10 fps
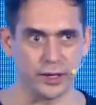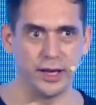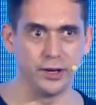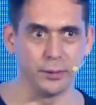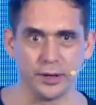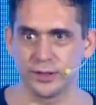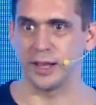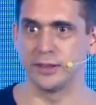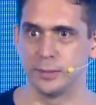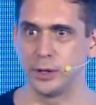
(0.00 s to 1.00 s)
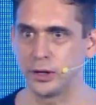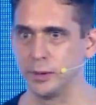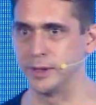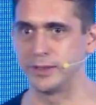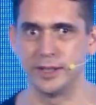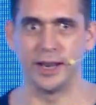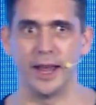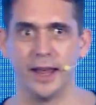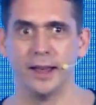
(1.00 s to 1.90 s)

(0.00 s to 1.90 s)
Hey, do you want to scan some documents today?